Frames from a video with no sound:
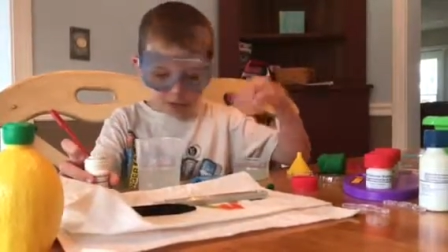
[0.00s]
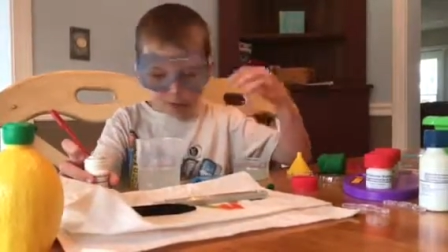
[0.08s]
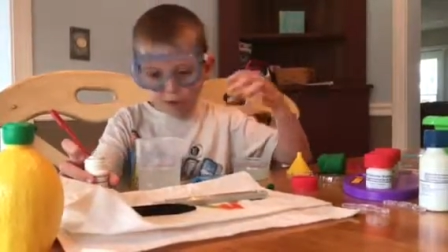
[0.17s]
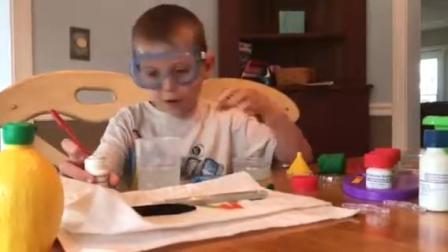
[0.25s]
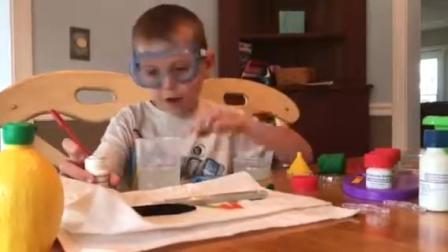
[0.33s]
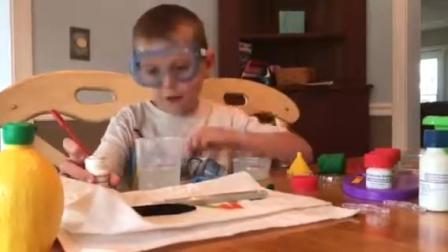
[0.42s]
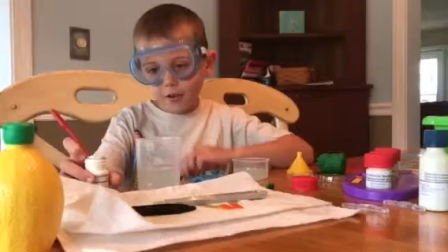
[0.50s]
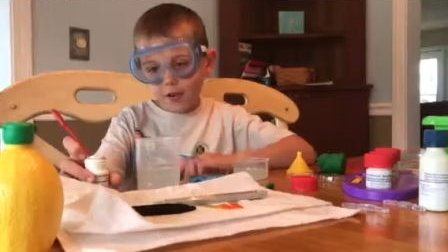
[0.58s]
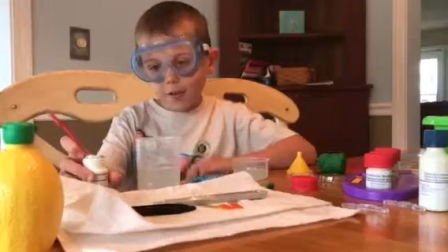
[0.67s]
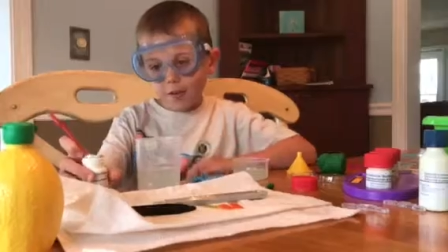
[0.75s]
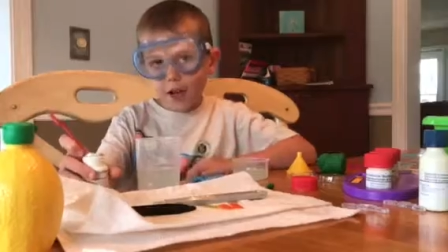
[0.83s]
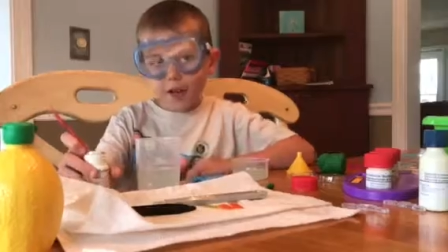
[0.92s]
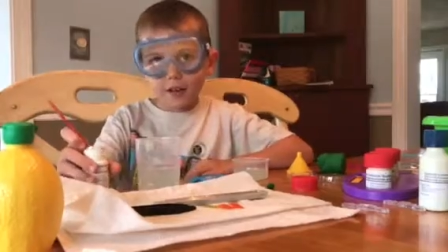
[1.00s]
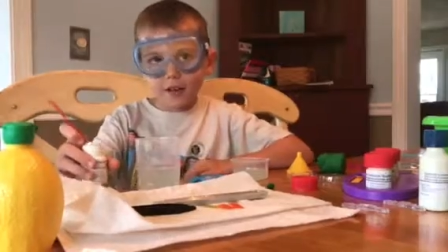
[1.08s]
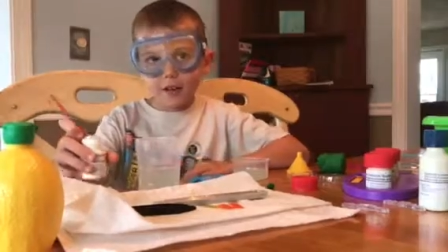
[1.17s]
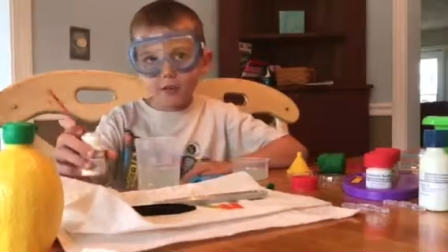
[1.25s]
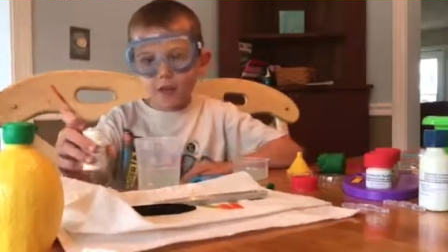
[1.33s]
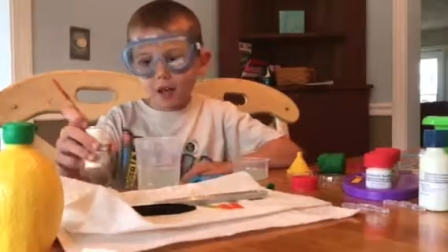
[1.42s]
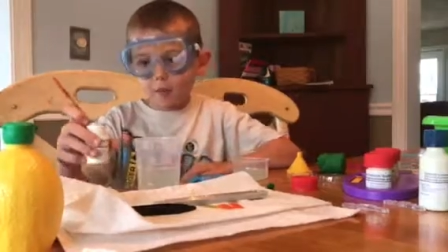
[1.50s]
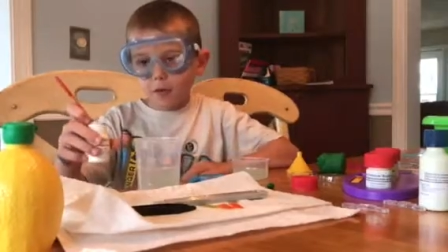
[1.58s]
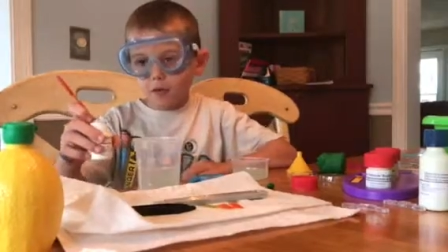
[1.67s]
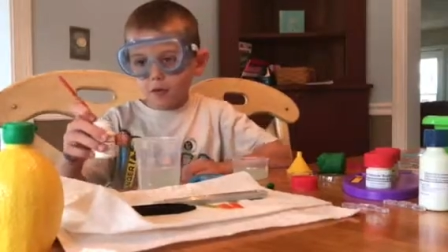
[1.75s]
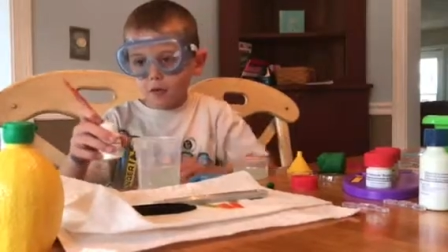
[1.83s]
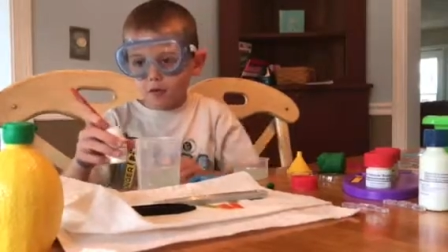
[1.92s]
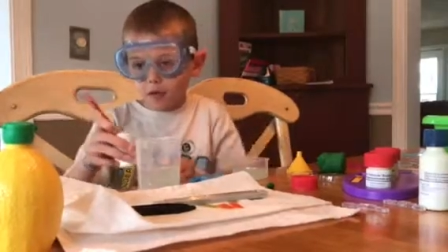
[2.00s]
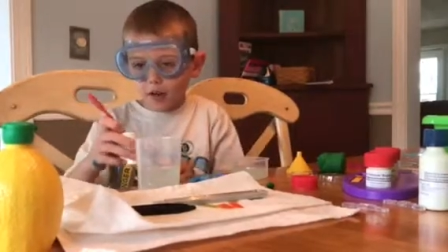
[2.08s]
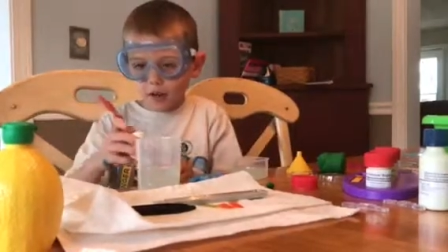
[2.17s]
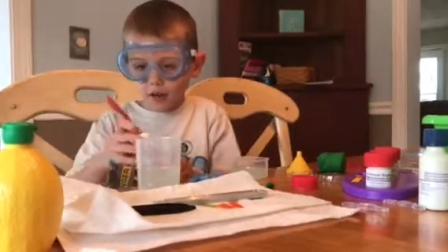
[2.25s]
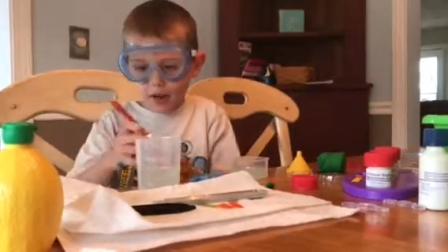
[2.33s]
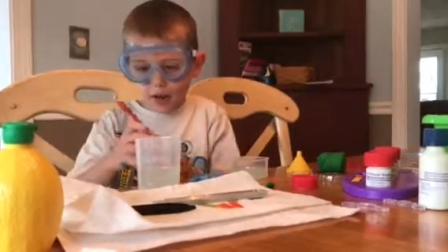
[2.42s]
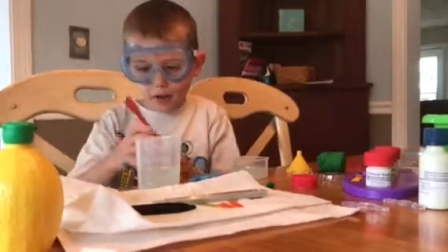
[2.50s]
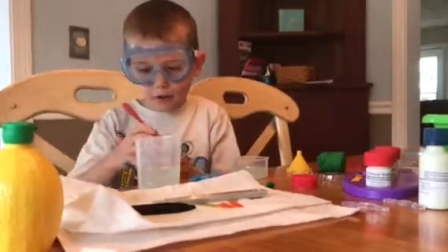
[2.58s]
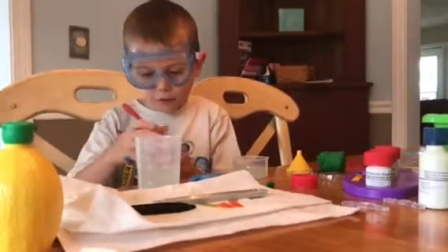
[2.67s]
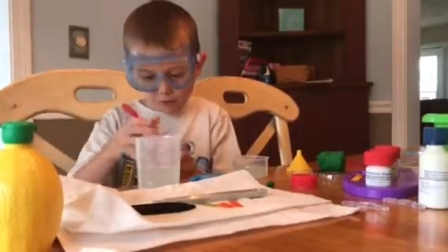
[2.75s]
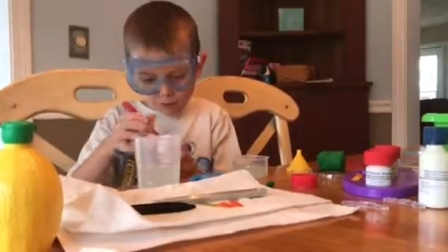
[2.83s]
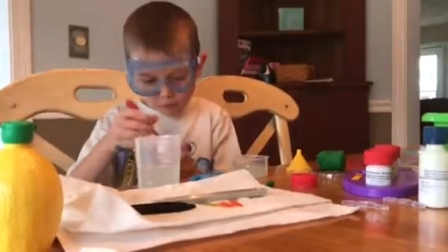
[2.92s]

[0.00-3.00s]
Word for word: play around, and I'm adding some chemicals right now.